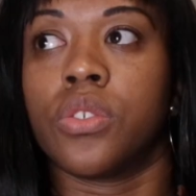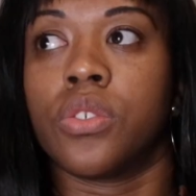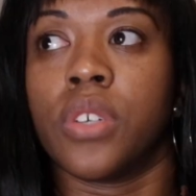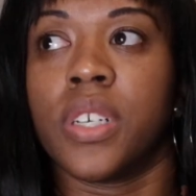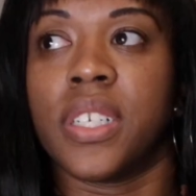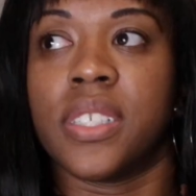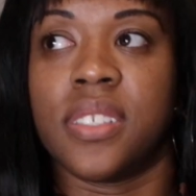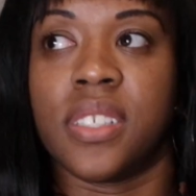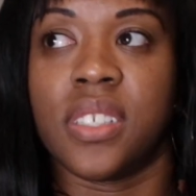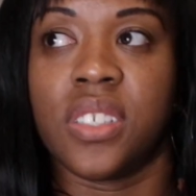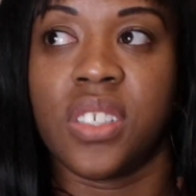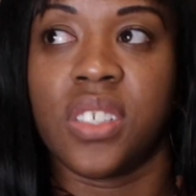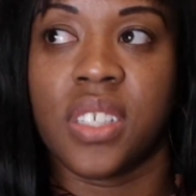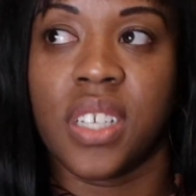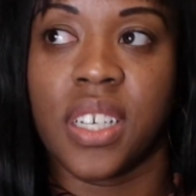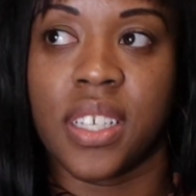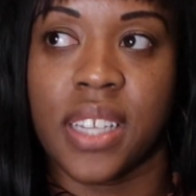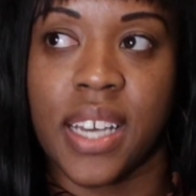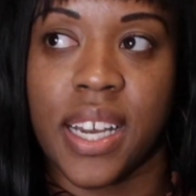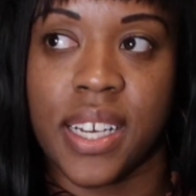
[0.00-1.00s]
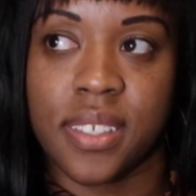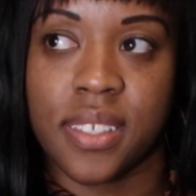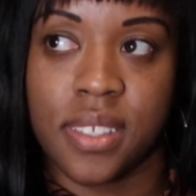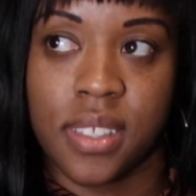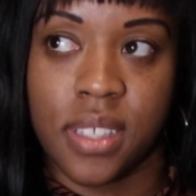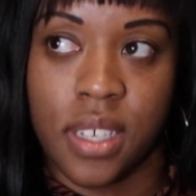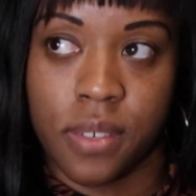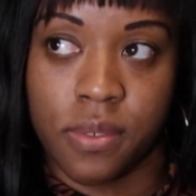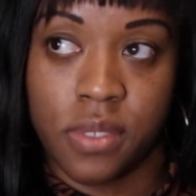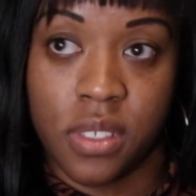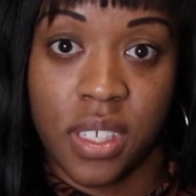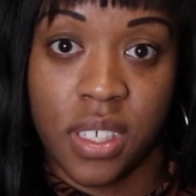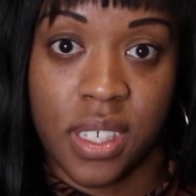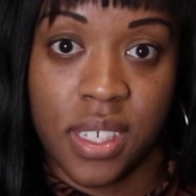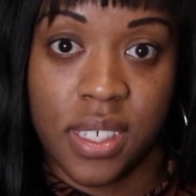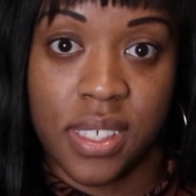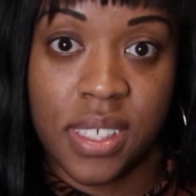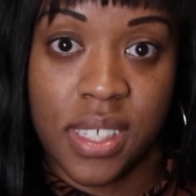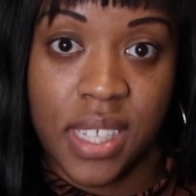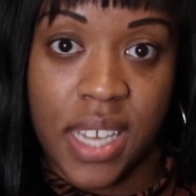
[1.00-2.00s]
transitioning that stuff to
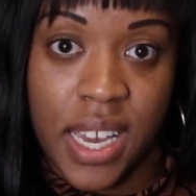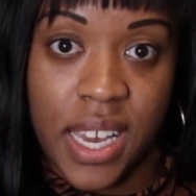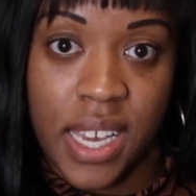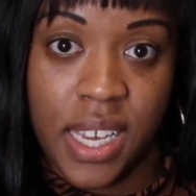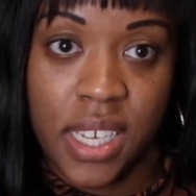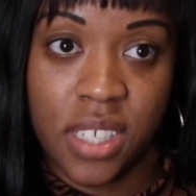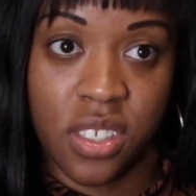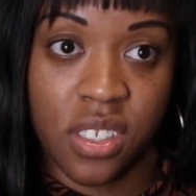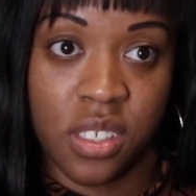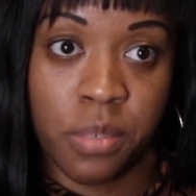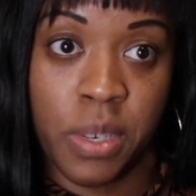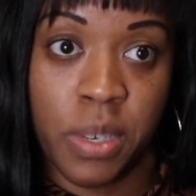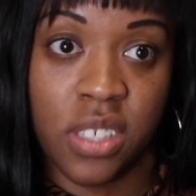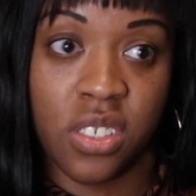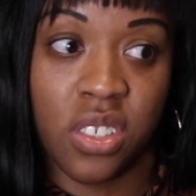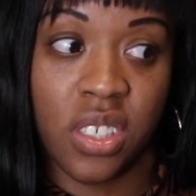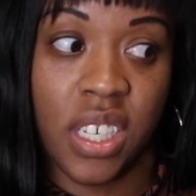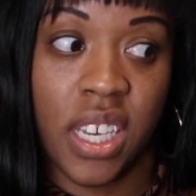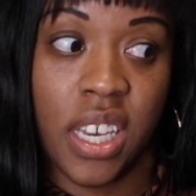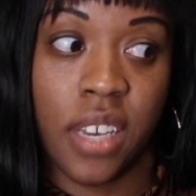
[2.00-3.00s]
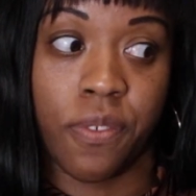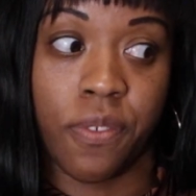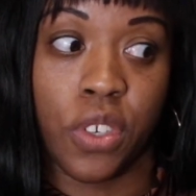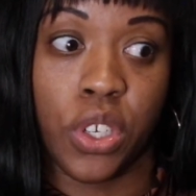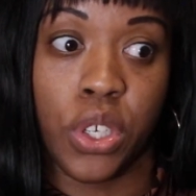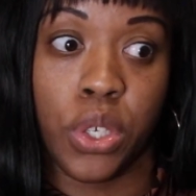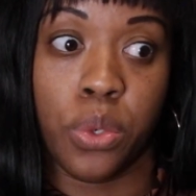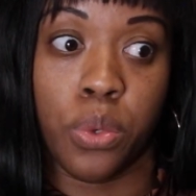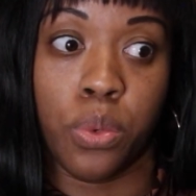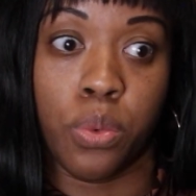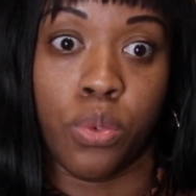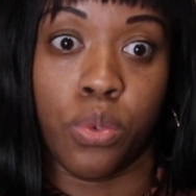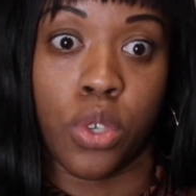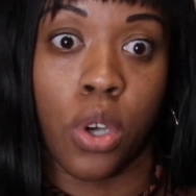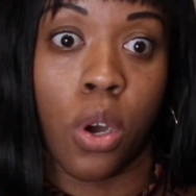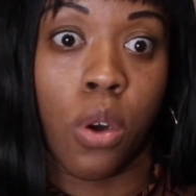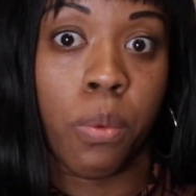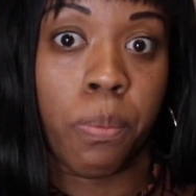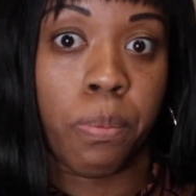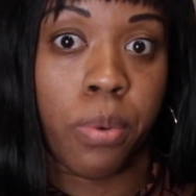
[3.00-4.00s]
the stage, especially if you
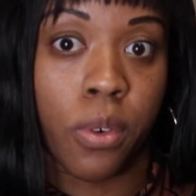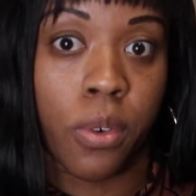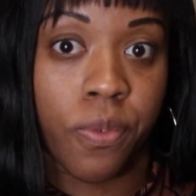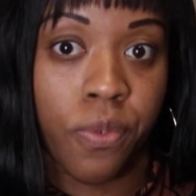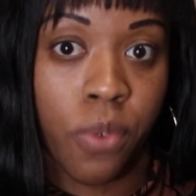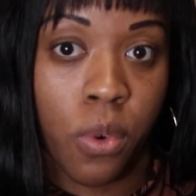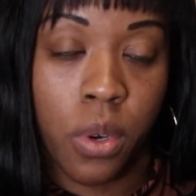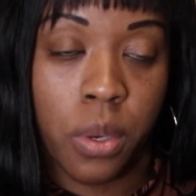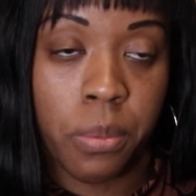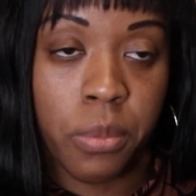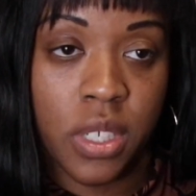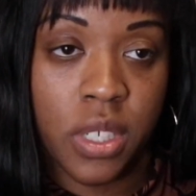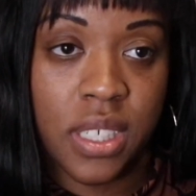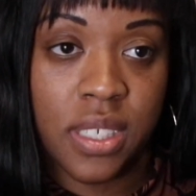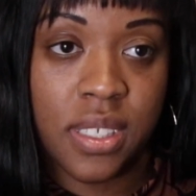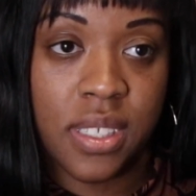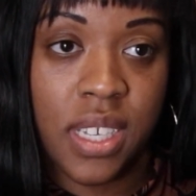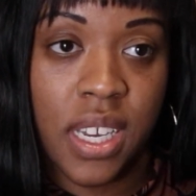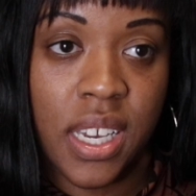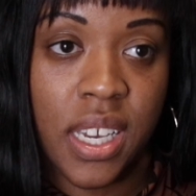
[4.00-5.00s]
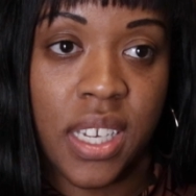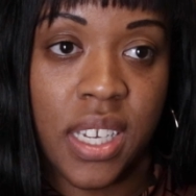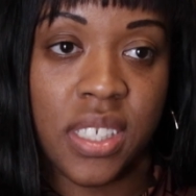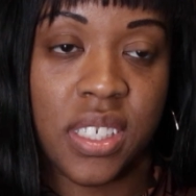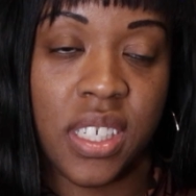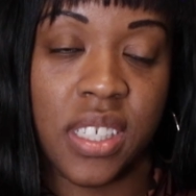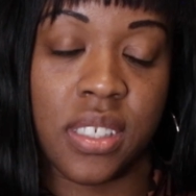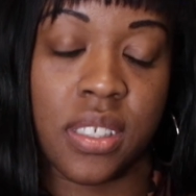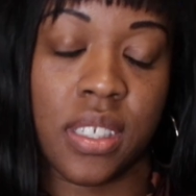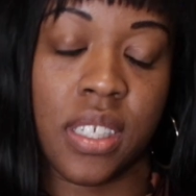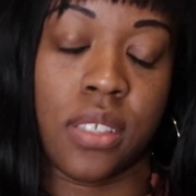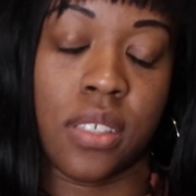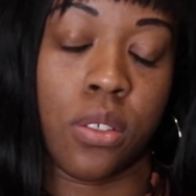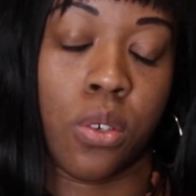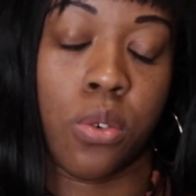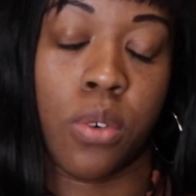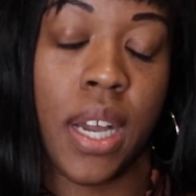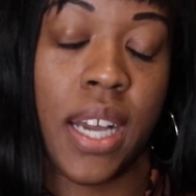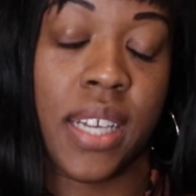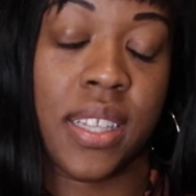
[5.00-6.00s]
don't perform on a stage,
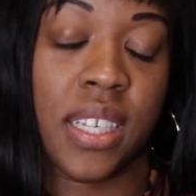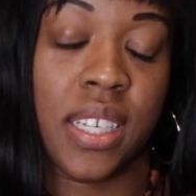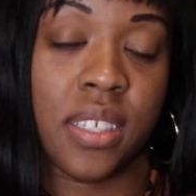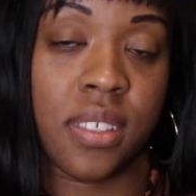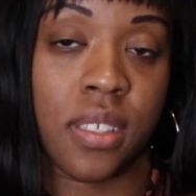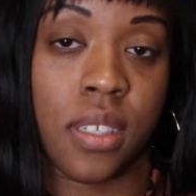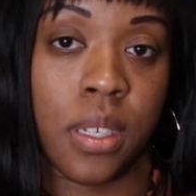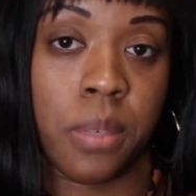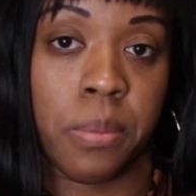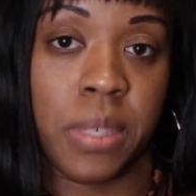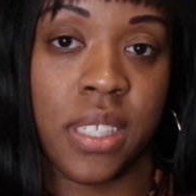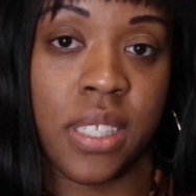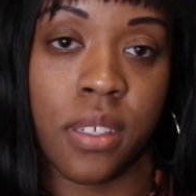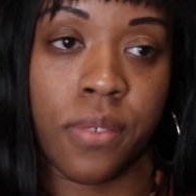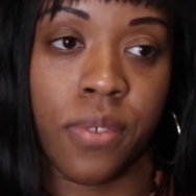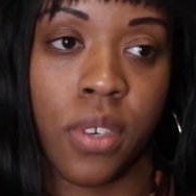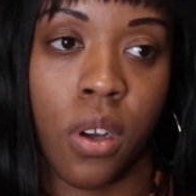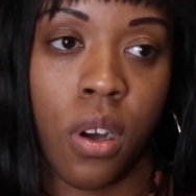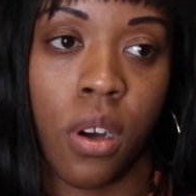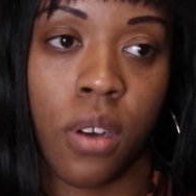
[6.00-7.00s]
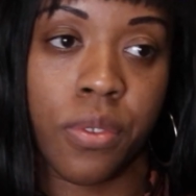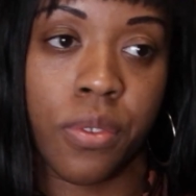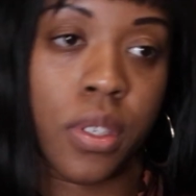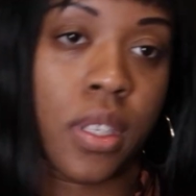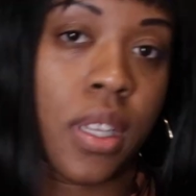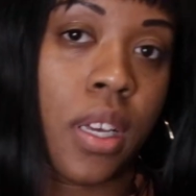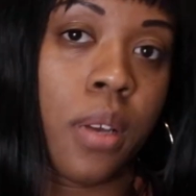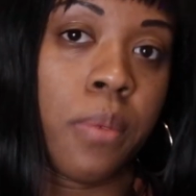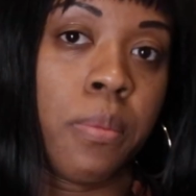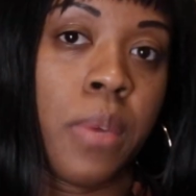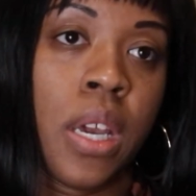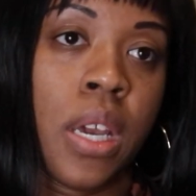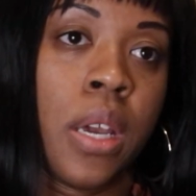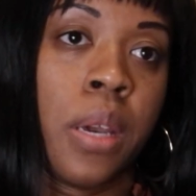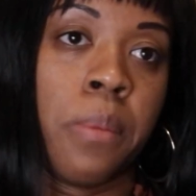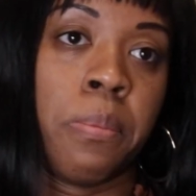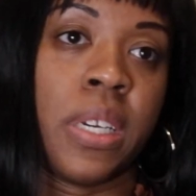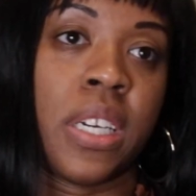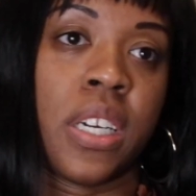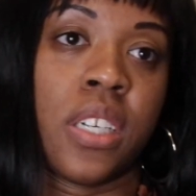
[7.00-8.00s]
is I think it's going to be difficult for them,
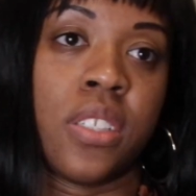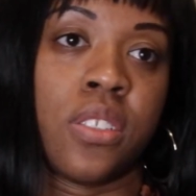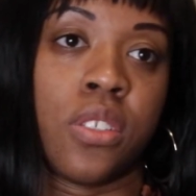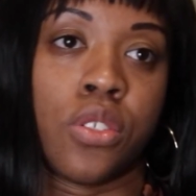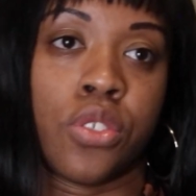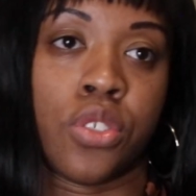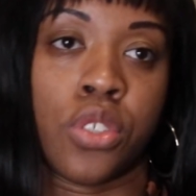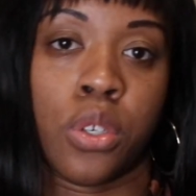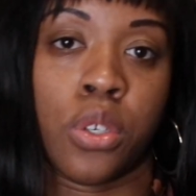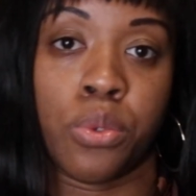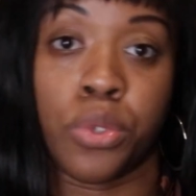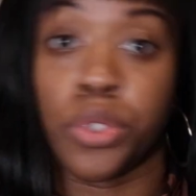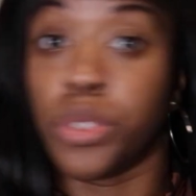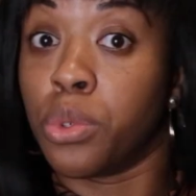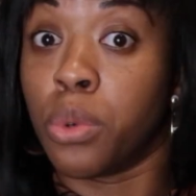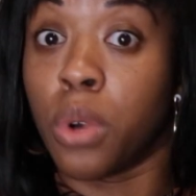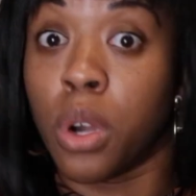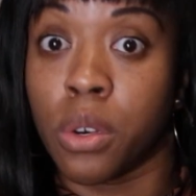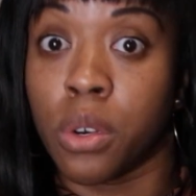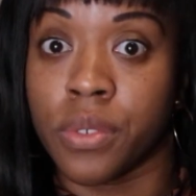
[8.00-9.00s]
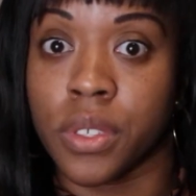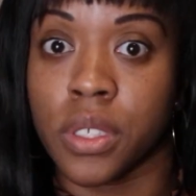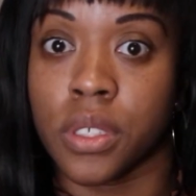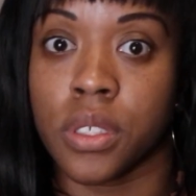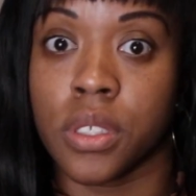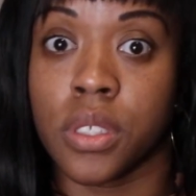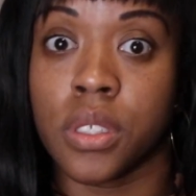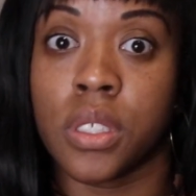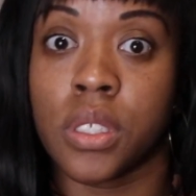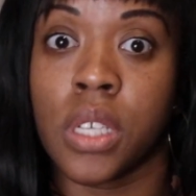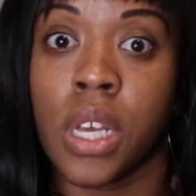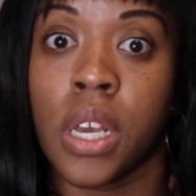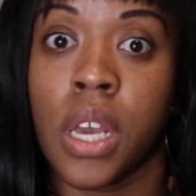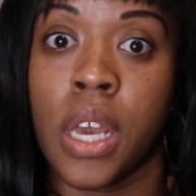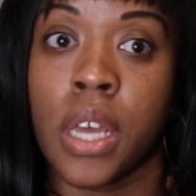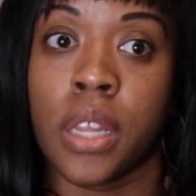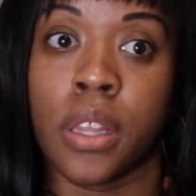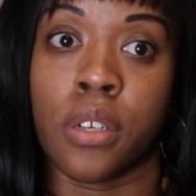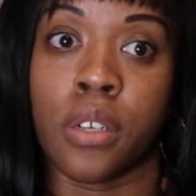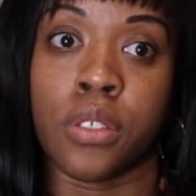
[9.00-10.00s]
because there's no do-overs,
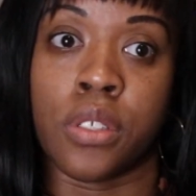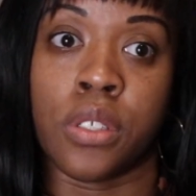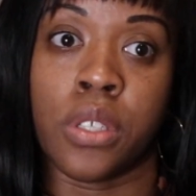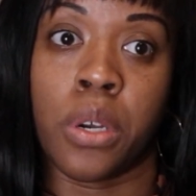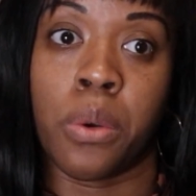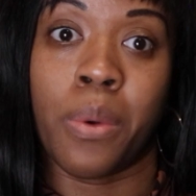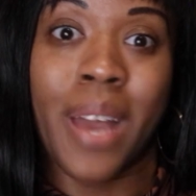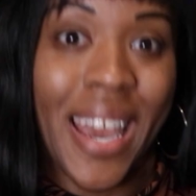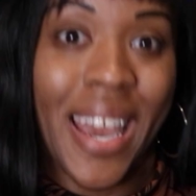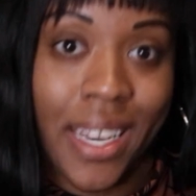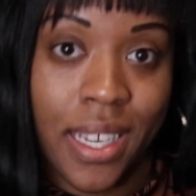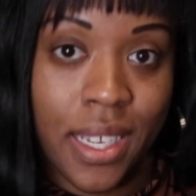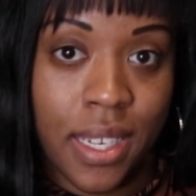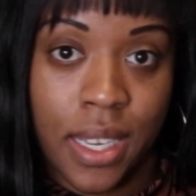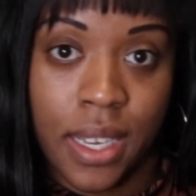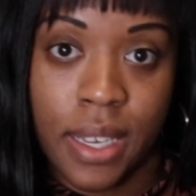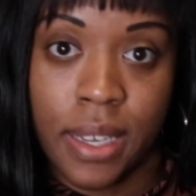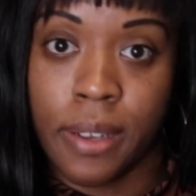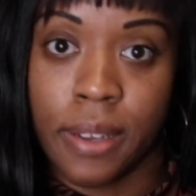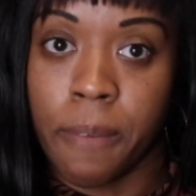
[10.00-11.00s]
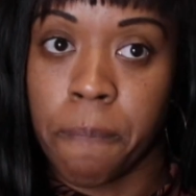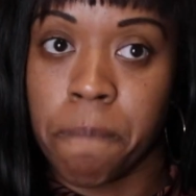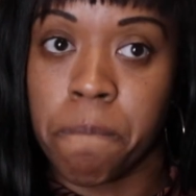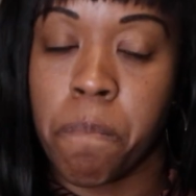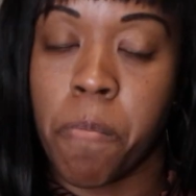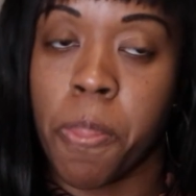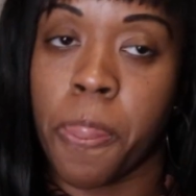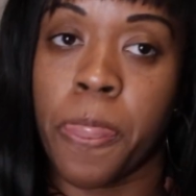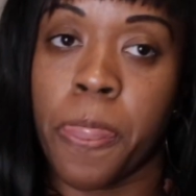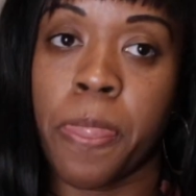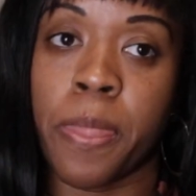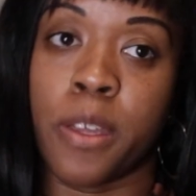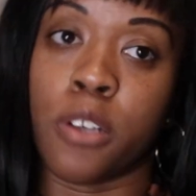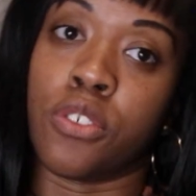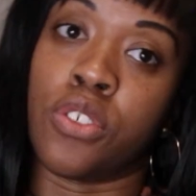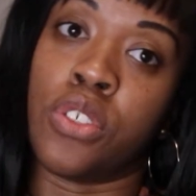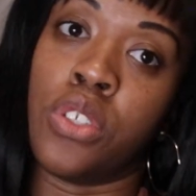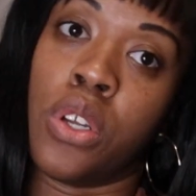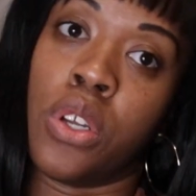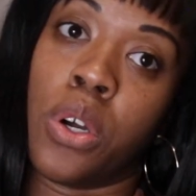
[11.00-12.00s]
there's no editing,
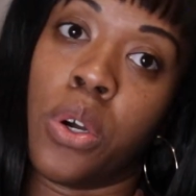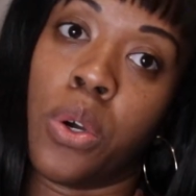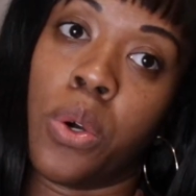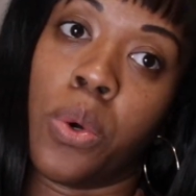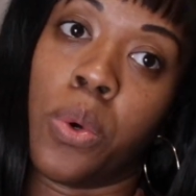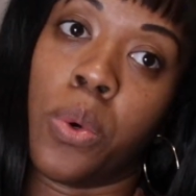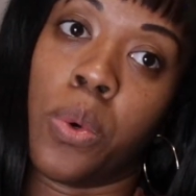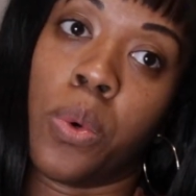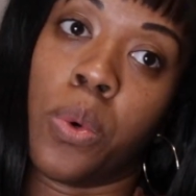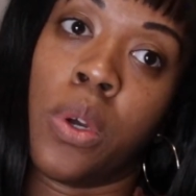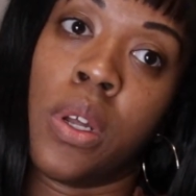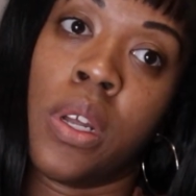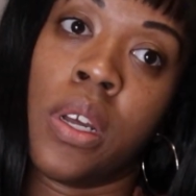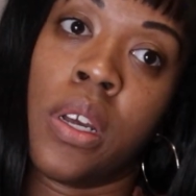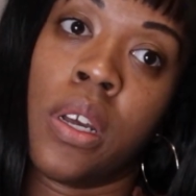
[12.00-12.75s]
there's no